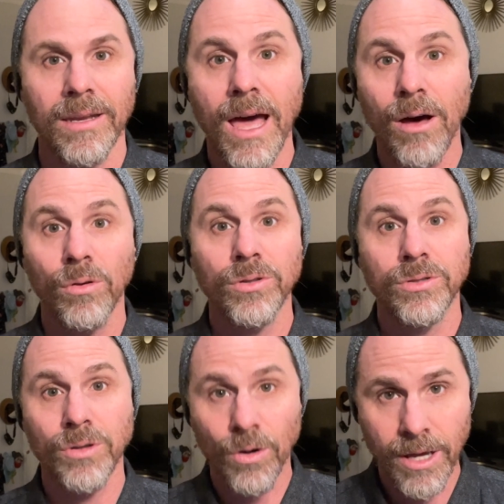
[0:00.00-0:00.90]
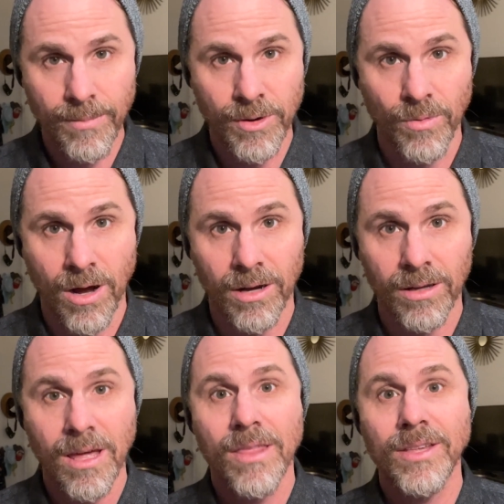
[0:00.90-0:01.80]
Now, don't get me
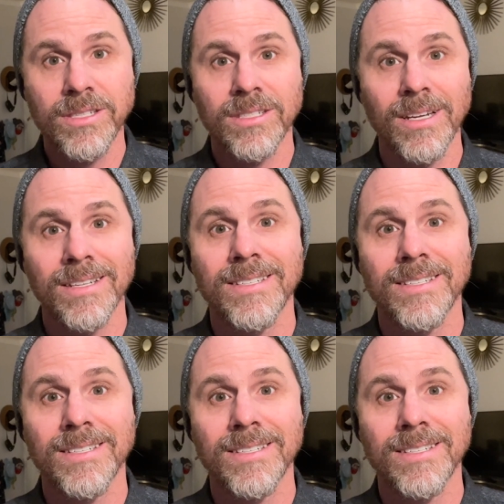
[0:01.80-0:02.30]
wrong, this is going